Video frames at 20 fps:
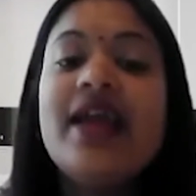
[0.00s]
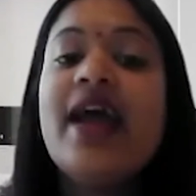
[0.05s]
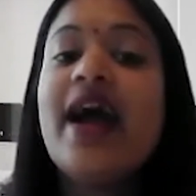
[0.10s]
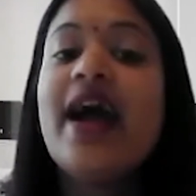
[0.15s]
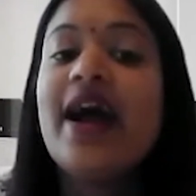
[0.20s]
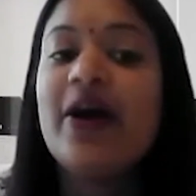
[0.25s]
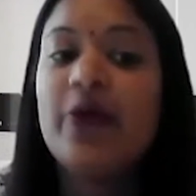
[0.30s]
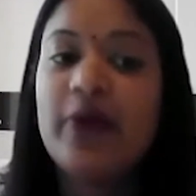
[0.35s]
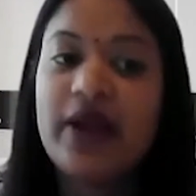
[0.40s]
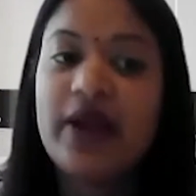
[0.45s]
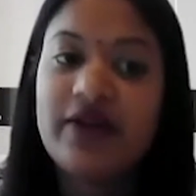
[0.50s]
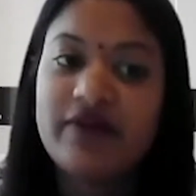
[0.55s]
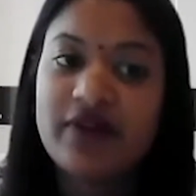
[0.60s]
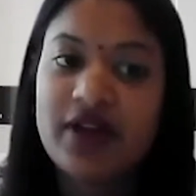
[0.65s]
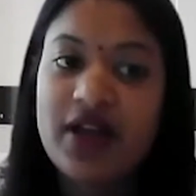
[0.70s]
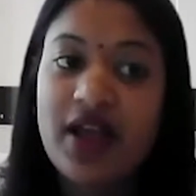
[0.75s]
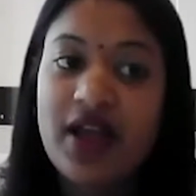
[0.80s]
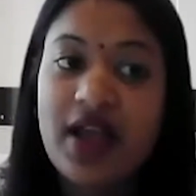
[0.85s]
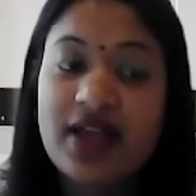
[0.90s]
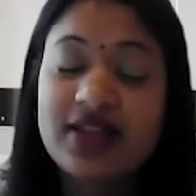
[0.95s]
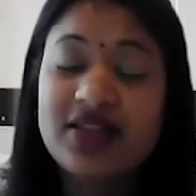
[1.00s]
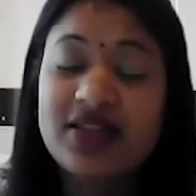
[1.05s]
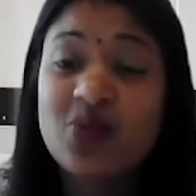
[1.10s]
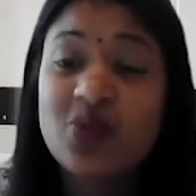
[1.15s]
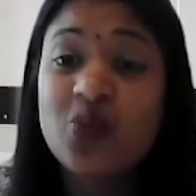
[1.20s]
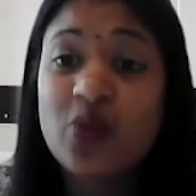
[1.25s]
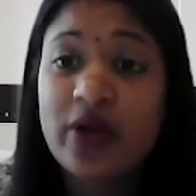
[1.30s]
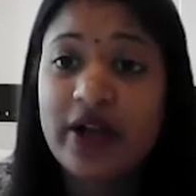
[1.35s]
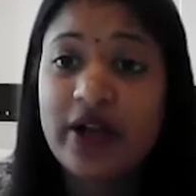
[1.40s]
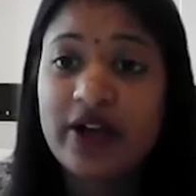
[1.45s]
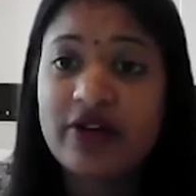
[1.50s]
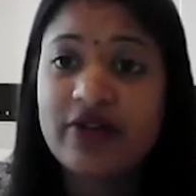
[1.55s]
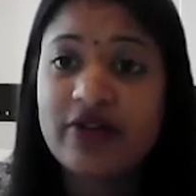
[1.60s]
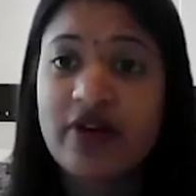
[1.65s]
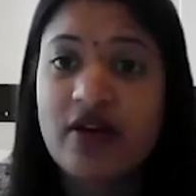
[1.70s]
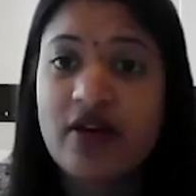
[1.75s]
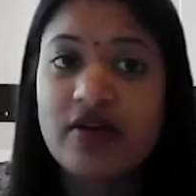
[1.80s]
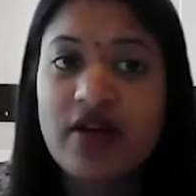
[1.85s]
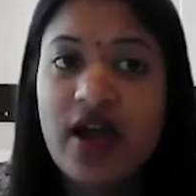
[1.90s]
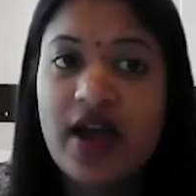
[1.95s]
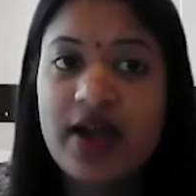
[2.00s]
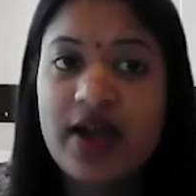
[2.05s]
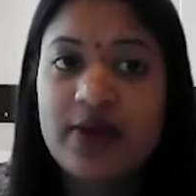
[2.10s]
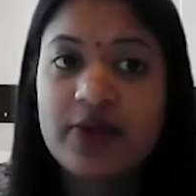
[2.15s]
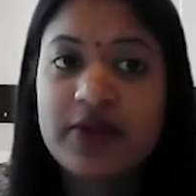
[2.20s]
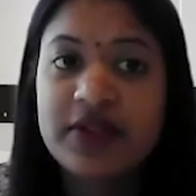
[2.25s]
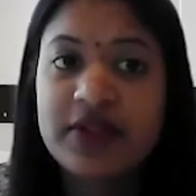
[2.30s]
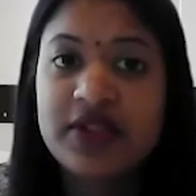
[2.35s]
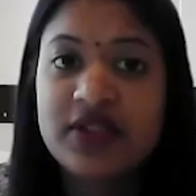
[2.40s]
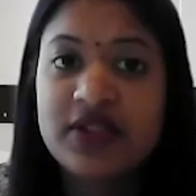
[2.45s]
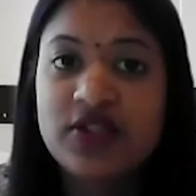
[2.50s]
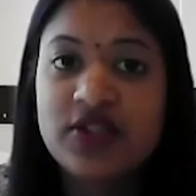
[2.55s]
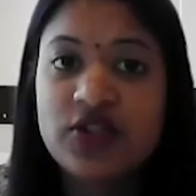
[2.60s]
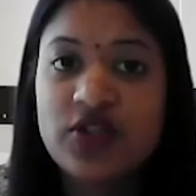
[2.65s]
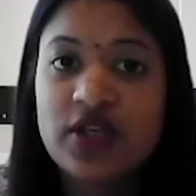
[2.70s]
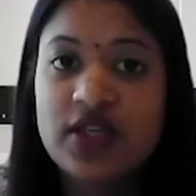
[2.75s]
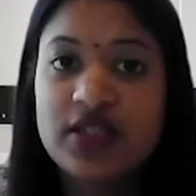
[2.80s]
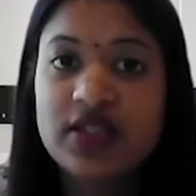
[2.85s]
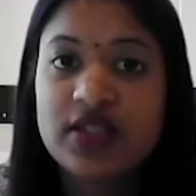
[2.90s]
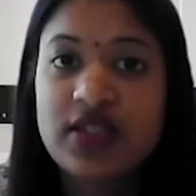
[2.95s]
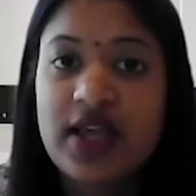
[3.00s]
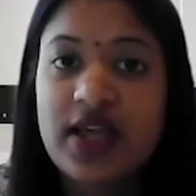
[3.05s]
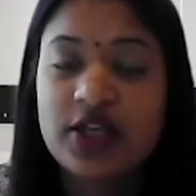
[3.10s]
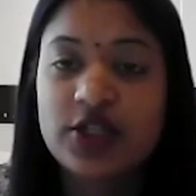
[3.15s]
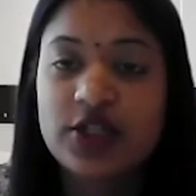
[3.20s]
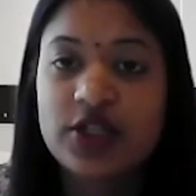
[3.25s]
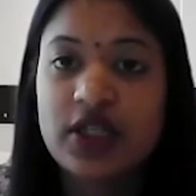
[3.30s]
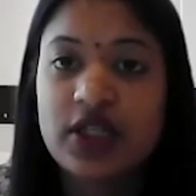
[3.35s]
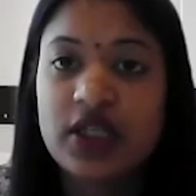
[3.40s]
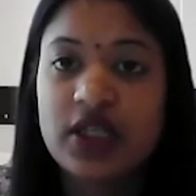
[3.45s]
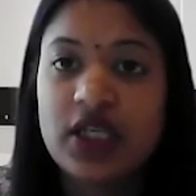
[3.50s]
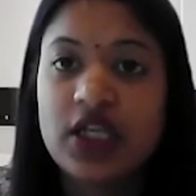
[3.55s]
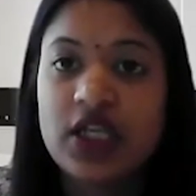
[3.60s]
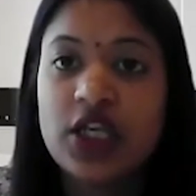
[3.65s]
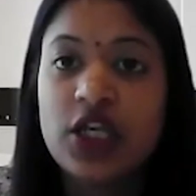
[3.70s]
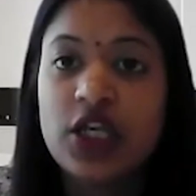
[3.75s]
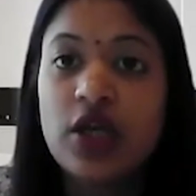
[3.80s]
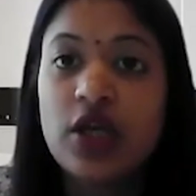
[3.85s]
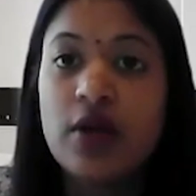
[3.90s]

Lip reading: However, as a workaround, I would suggest actually